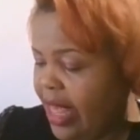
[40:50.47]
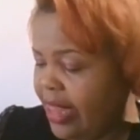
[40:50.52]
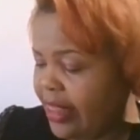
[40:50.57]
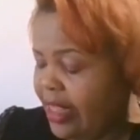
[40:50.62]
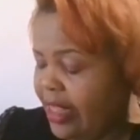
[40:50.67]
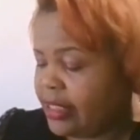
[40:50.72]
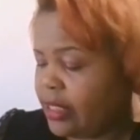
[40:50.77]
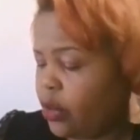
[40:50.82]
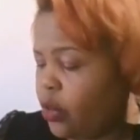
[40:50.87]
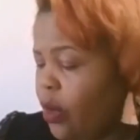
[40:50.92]

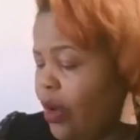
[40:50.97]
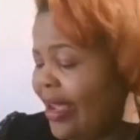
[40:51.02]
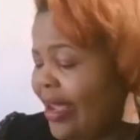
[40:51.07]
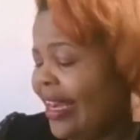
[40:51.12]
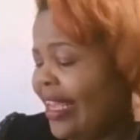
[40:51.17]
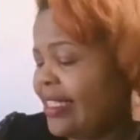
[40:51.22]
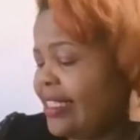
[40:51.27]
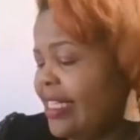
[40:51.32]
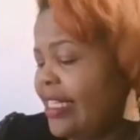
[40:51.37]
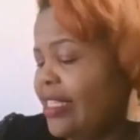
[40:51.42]
There's an
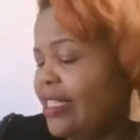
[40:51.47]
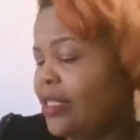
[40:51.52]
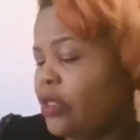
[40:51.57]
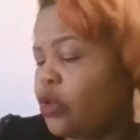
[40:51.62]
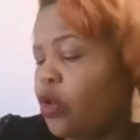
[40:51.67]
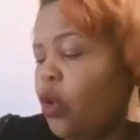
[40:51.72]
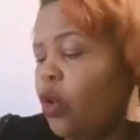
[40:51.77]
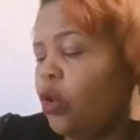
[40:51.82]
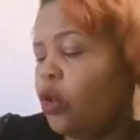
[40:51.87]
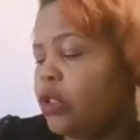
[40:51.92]
organization
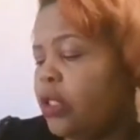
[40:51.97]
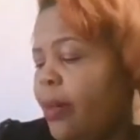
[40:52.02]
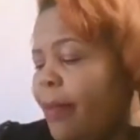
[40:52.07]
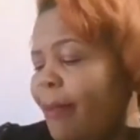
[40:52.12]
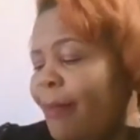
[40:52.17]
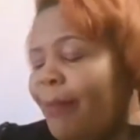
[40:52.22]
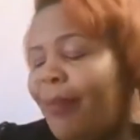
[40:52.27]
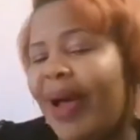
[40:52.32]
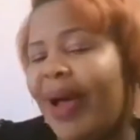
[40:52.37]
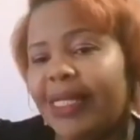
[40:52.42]
called the
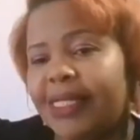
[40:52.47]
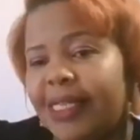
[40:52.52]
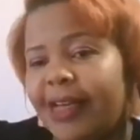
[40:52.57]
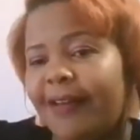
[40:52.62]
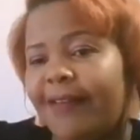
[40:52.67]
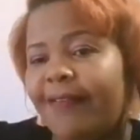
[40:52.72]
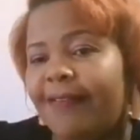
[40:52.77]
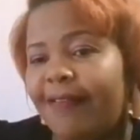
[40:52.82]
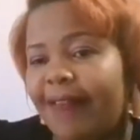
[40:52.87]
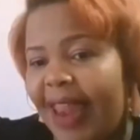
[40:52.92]

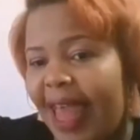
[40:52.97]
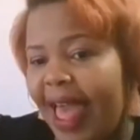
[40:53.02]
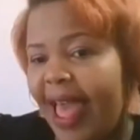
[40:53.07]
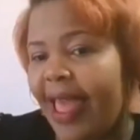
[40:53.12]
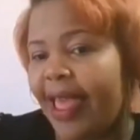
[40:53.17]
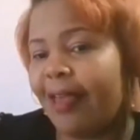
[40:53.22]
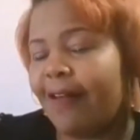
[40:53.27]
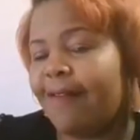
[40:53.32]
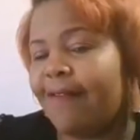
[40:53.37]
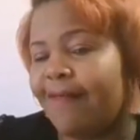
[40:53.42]

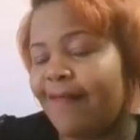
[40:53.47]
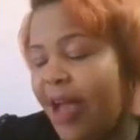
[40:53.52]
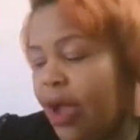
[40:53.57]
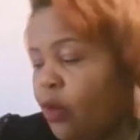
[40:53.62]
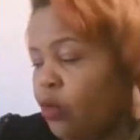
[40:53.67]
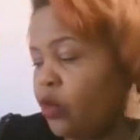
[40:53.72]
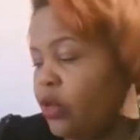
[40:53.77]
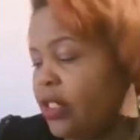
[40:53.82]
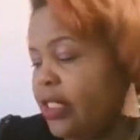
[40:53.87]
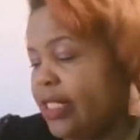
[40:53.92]
Butterfly
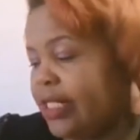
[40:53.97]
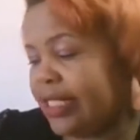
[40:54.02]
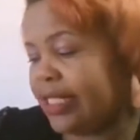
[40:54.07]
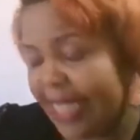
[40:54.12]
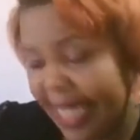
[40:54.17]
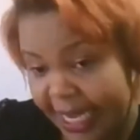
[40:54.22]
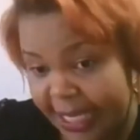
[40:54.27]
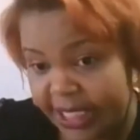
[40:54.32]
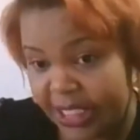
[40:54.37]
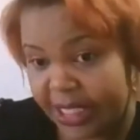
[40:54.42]

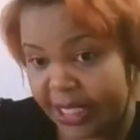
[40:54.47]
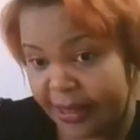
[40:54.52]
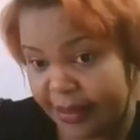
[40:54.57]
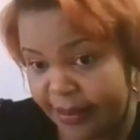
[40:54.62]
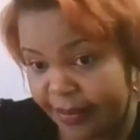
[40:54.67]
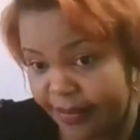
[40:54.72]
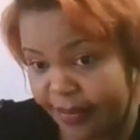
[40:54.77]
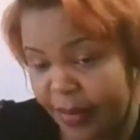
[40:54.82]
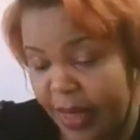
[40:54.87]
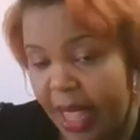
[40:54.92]

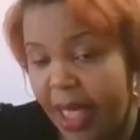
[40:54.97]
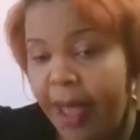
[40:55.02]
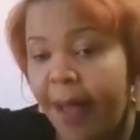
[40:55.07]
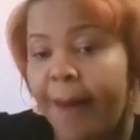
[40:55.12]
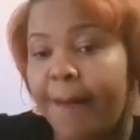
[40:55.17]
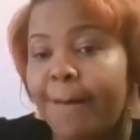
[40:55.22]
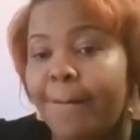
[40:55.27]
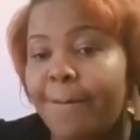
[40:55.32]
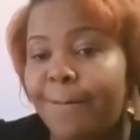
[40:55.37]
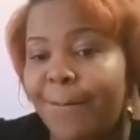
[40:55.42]
Foundation.
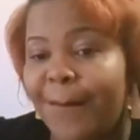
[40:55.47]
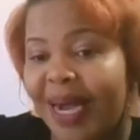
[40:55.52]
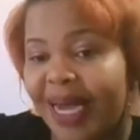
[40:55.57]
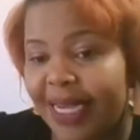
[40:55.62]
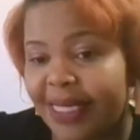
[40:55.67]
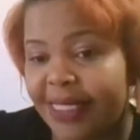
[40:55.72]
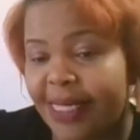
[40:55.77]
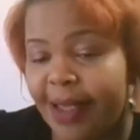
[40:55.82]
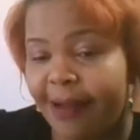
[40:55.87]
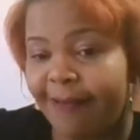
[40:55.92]

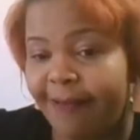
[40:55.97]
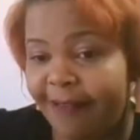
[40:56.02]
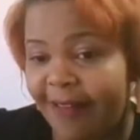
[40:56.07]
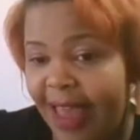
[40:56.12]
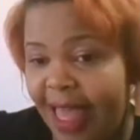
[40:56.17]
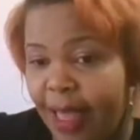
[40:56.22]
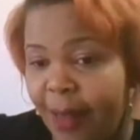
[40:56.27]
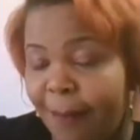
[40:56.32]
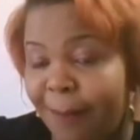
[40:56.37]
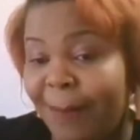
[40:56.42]

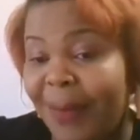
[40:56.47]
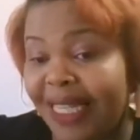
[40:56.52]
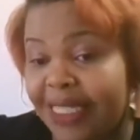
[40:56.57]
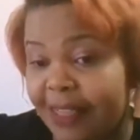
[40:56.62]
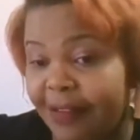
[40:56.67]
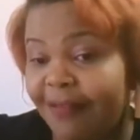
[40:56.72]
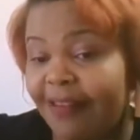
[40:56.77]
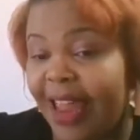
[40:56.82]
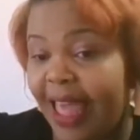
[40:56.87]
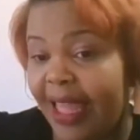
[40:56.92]
Butterfly,
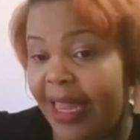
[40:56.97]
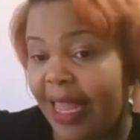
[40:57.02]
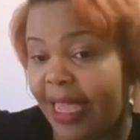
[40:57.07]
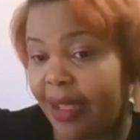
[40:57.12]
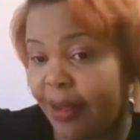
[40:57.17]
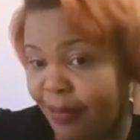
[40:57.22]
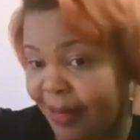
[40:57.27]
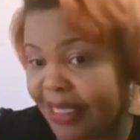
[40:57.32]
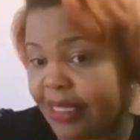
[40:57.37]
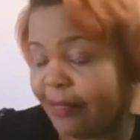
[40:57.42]
like
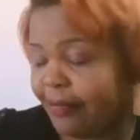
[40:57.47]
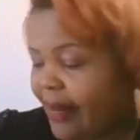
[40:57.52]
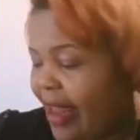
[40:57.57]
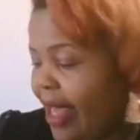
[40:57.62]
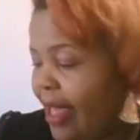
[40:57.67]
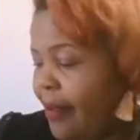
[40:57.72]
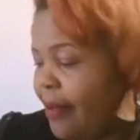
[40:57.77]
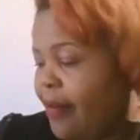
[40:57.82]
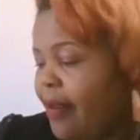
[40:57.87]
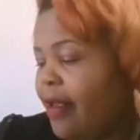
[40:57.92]
a
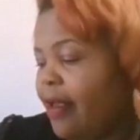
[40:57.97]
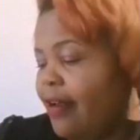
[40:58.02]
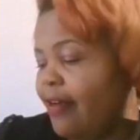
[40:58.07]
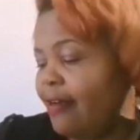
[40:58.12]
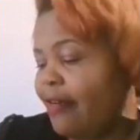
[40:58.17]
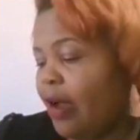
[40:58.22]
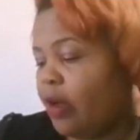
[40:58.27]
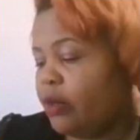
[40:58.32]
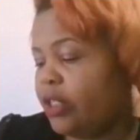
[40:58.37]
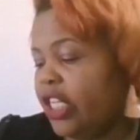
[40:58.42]
butterfly
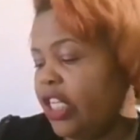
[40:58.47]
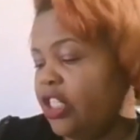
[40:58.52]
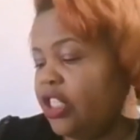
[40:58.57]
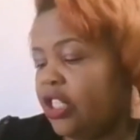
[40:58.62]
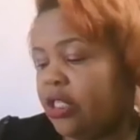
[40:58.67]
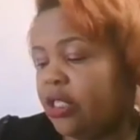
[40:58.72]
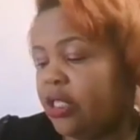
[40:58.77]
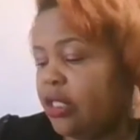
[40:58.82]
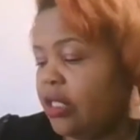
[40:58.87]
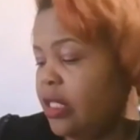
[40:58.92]

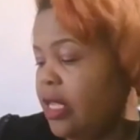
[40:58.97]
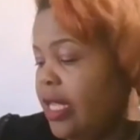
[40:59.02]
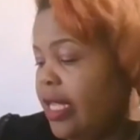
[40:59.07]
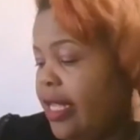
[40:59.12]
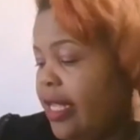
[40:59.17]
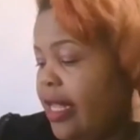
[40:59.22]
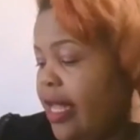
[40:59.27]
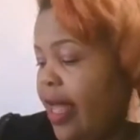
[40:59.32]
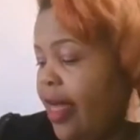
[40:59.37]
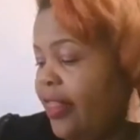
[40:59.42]
foundation.
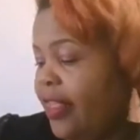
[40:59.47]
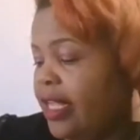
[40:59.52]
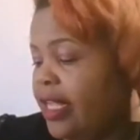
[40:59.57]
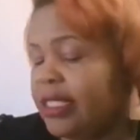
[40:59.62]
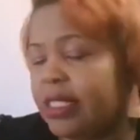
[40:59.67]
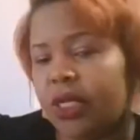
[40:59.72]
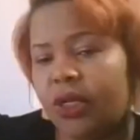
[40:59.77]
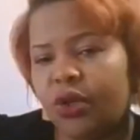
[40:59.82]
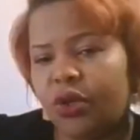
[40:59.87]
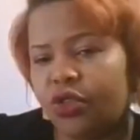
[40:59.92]
I think it's
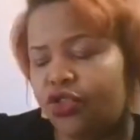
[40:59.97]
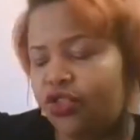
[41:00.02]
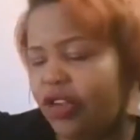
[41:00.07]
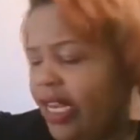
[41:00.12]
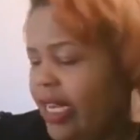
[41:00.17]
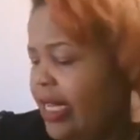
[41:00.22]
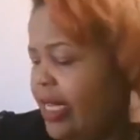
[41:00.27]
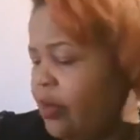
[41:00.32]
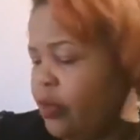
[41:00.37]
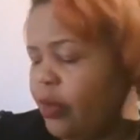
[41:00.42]
an
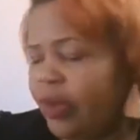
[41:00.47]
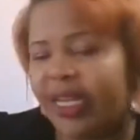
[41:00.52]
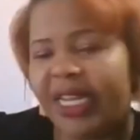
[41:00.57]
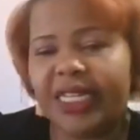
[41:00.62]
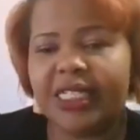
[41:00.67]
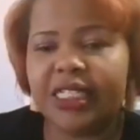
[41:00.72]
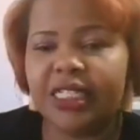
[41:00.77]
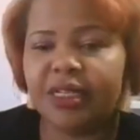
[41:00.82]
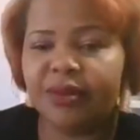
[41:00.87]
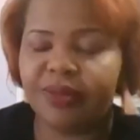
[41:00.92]
Australian
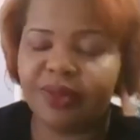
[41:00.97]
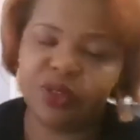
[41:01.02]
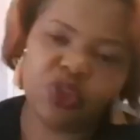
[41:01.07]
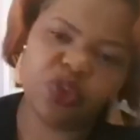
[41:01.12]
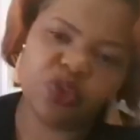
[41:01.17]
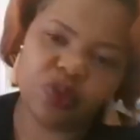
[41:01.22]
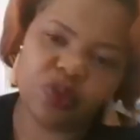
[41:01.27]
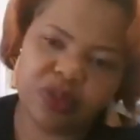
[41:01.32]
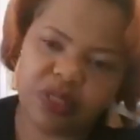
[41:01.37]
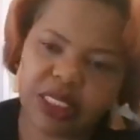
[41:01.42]
organization to
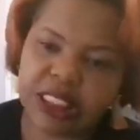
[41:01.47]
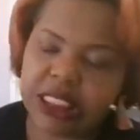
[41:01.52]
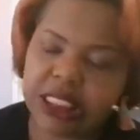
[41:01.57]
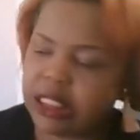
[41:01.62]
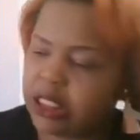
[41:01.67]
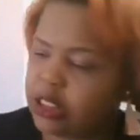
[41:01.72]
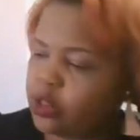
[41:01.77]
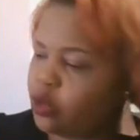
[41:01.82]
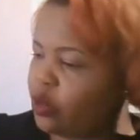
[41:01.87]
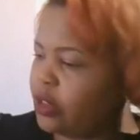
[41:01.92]
do with eating
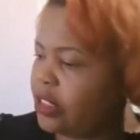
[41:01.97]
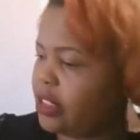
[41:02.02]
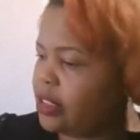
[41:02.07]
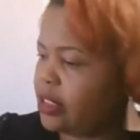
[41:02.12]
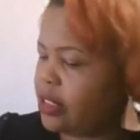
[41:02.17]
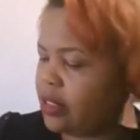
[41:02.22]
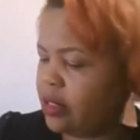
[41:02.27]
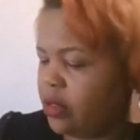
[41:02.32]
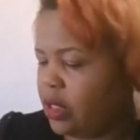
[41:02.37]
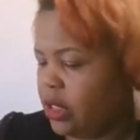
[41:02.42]

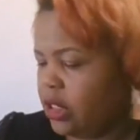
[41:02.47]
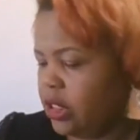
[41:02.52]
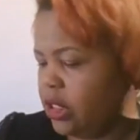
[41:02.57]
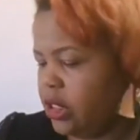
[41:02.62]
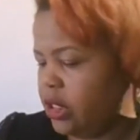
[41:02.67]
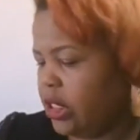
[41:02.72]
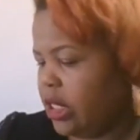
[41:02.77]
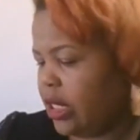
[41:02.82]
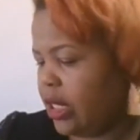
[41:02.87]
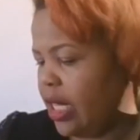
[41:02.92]
disorders. You can
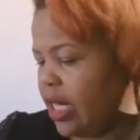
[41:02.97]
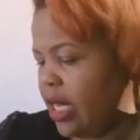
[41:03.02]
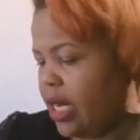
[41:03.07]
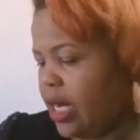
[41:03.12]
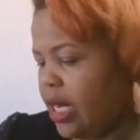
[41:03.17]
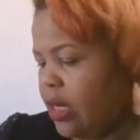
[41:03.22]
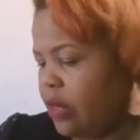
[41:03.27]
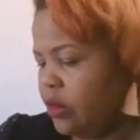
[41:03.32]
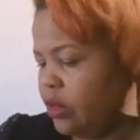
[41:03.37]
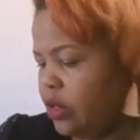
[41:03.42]
just check that
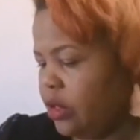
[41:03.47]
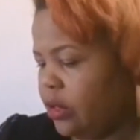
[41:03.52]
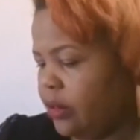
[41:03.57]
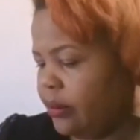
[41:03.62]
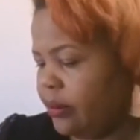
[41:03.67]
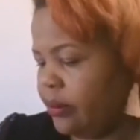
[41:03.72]
out.